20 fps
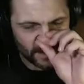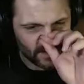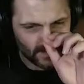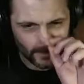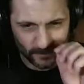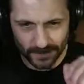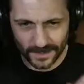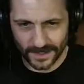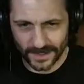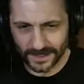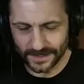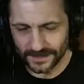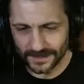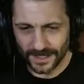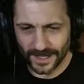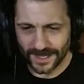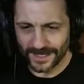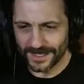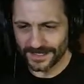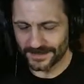no.
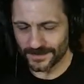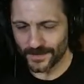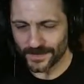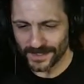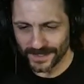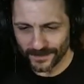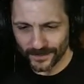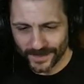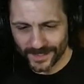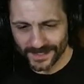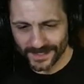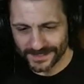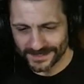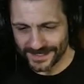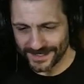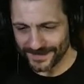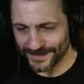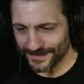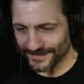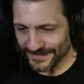I guess what do they
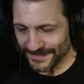say on the